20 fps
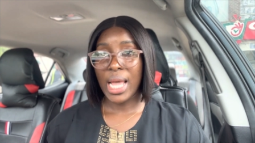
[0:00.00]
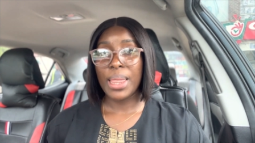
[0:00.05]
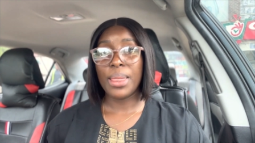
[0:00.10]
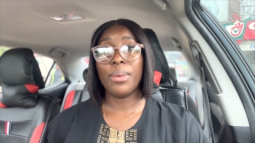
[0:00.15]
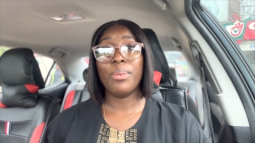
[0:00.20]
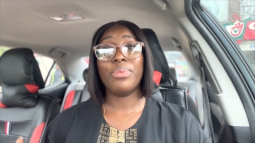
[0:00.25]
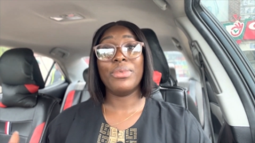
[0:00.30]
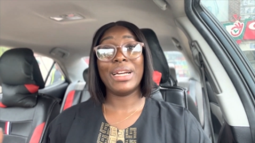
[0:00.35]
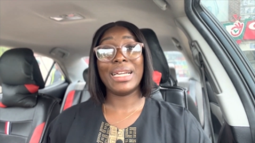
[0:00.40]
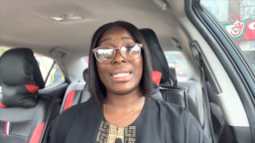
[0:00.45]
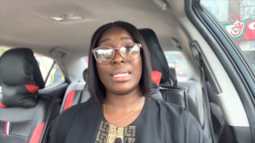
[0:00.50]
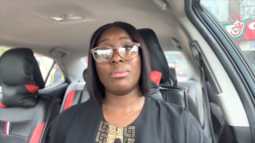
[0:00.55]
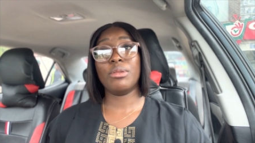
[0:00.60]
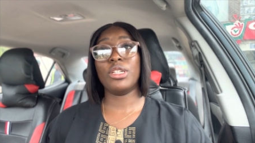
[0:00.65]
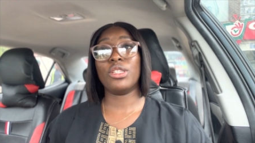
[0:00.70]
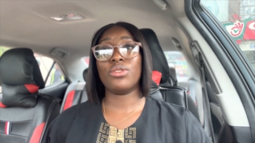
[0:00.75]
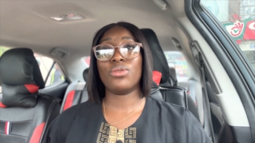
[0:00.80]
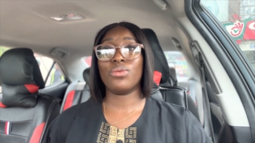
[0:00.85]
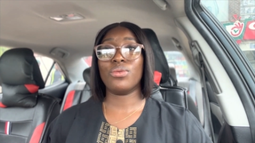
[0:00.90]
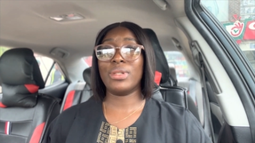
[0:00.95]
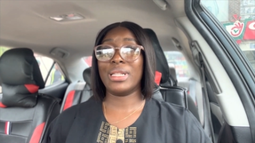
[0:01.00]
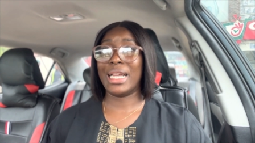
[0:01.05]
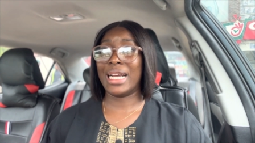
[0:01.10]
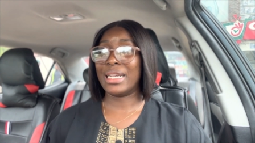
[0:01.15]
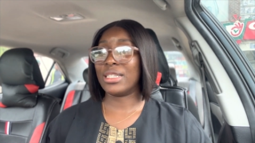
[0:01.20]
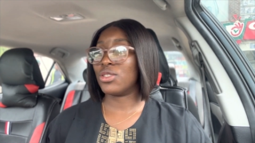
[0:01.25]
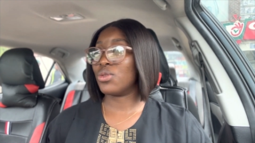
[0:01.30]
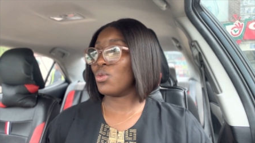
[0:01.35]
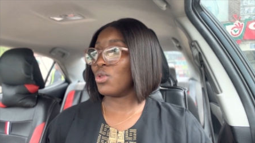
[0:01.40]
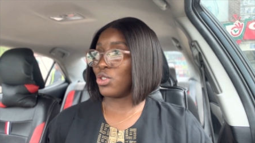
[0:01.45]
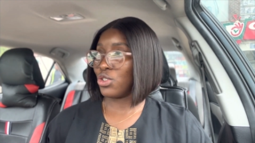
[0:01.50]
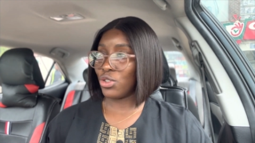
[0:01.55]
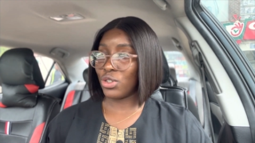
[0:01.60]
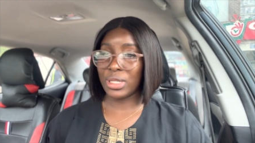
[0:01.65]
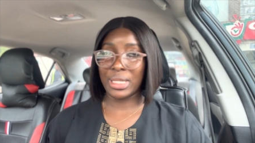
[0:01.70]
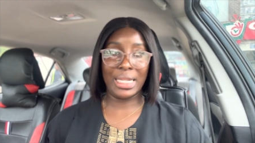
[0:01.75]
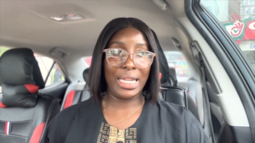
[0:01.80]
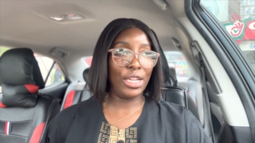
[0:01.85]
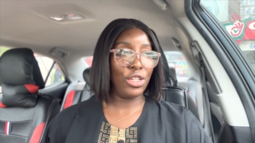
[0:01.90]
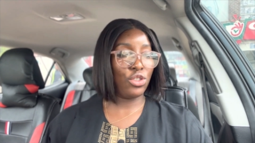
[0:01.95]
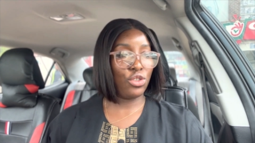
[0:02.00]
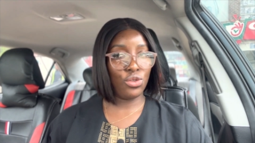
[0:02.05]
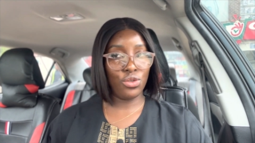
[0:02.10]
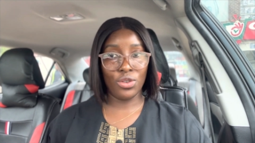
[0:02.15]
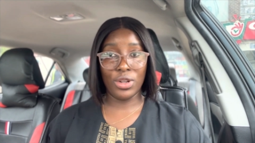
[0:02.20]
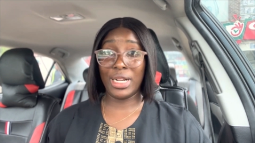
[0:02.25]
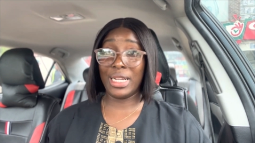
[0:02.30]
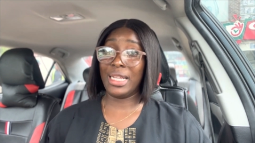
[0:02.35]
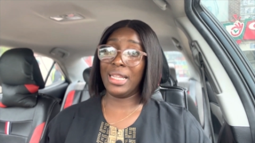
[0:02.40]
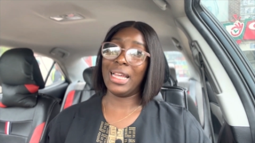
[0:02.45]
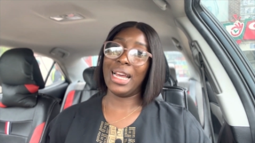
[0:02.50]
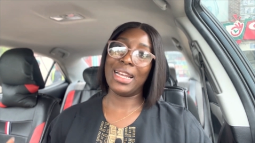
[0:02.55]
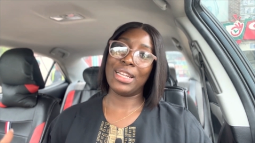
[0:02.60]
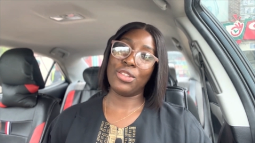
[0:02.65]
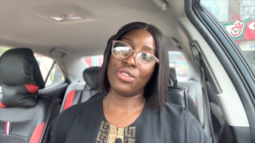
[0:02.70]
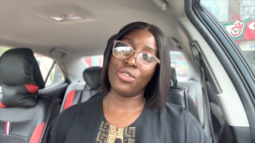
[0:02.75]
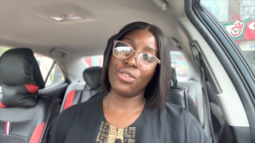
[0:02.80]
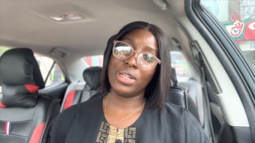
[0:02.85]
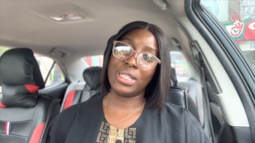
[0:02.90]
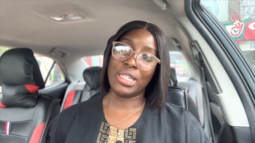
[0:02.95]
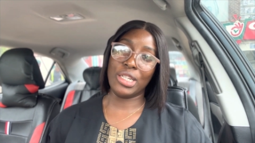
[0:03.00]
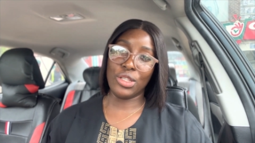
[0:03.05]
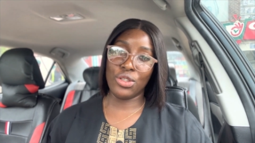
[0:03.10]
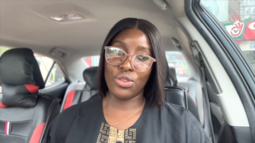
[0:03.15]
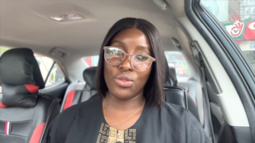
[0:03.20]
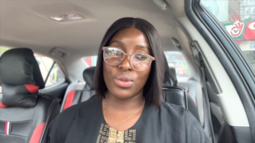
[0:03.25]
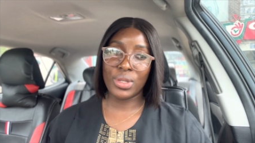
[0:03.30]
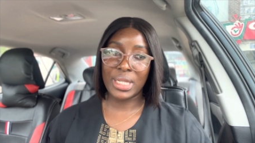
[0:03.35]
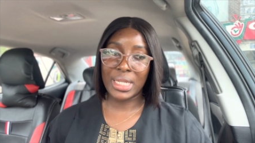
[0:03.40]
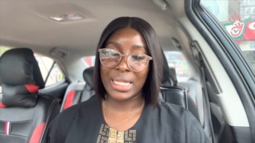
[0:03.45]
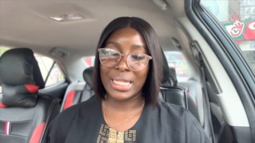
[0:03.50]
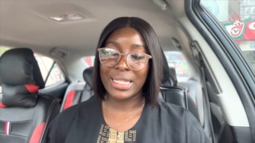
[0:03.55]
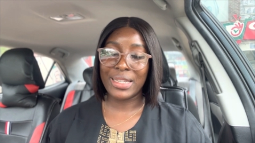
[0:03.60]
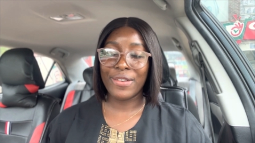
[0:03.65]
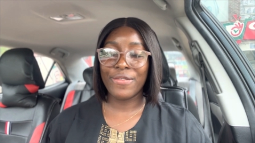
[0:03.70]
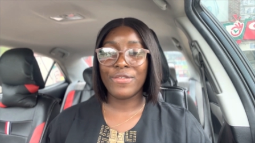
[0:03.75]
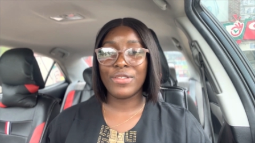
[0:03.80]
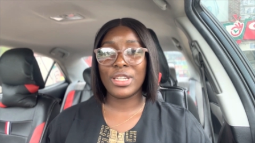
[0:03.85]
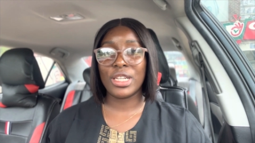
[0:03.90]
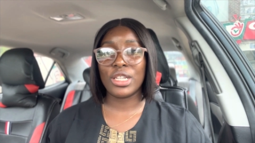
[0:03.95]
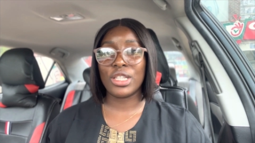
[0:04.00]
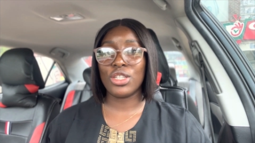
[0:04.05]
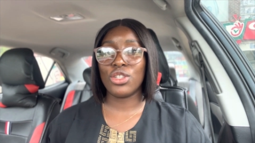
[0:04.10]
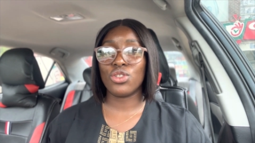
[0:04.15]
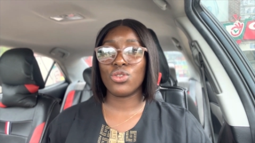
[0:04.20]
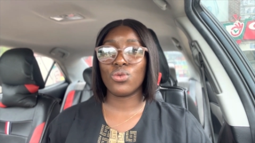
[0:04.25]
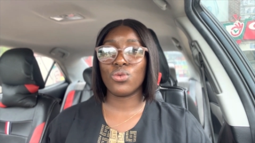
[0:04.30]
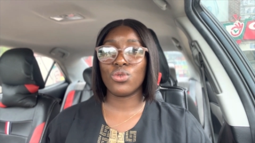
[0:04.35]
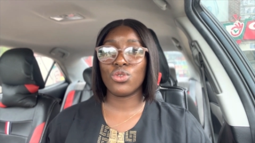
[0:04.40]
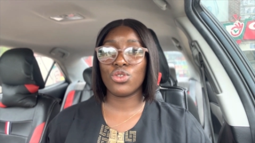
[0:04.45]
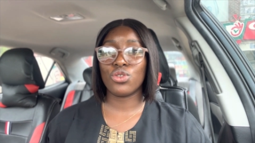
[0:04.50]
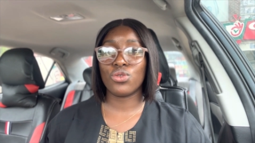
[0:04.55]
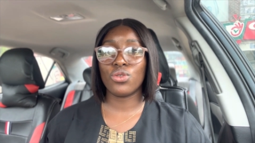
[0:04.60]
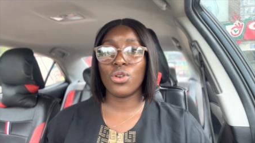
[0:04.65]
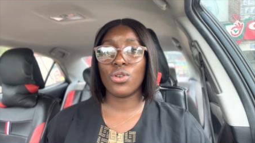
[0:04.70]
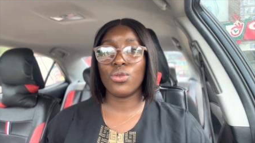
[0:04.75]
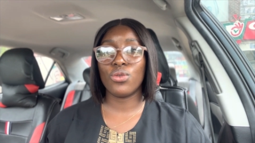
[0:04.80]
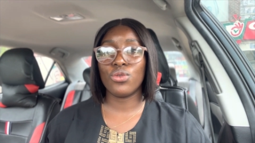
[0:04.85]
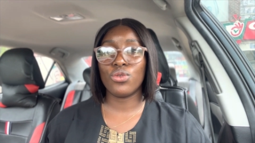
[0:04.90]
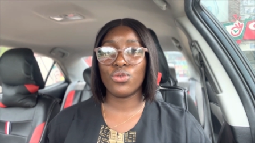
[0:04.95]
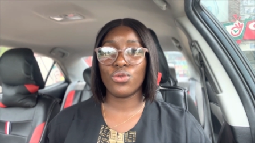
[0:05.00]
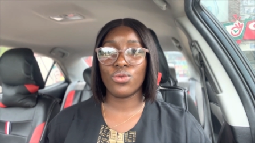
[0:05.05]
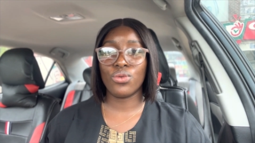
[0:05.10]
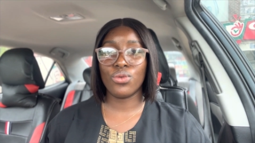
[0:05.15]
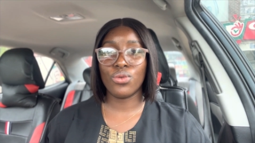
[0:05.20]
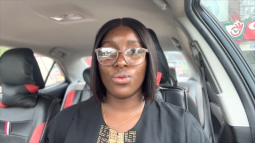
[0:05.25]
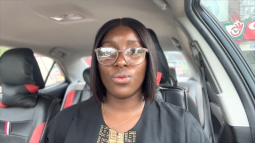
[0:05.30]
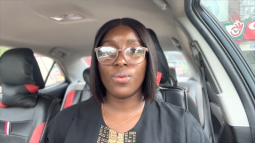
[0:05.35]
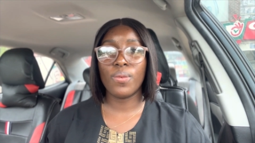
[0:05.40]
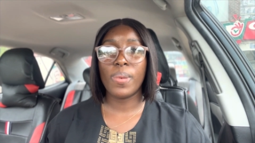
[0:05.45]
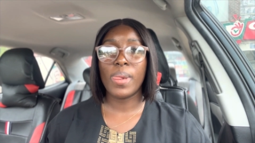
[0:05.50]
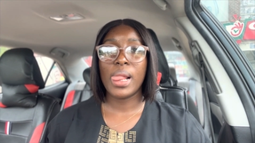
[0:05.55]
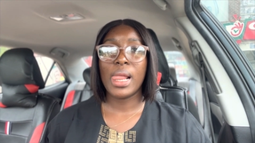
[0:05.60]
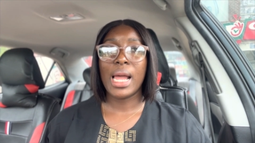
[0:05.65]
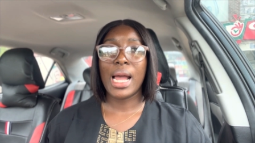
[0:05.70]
the breast milk to latch was just like struggling i know it's a new thing definitely she will struggle to know